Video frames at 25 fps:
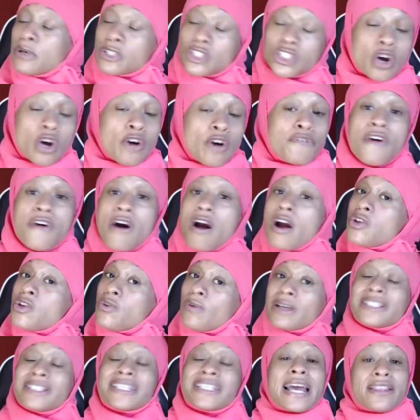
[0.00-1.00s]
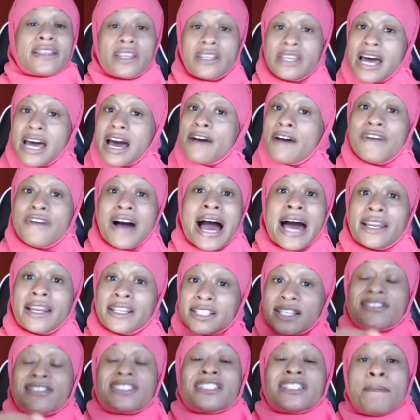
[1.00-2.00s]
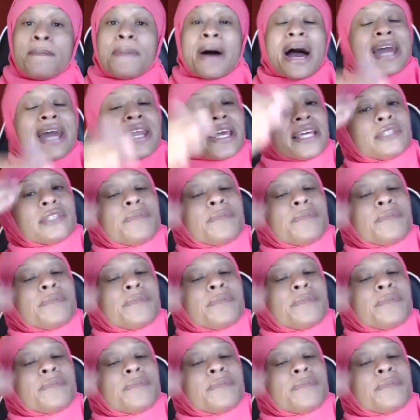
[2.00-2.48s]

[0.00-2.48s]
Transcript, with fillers: but so far you could take the nonviolence if somebody